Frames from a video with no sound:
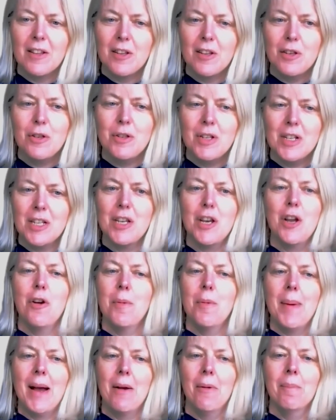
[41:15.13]
know about.
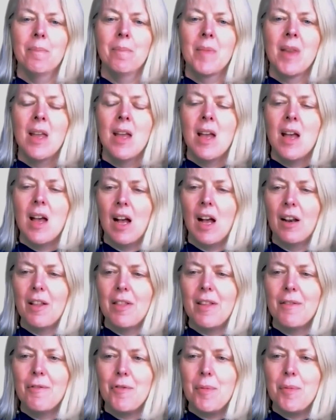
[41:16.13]
And I think for me,
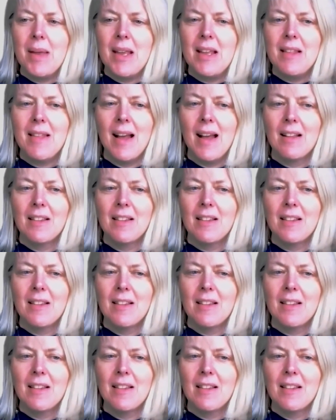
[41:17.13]
that's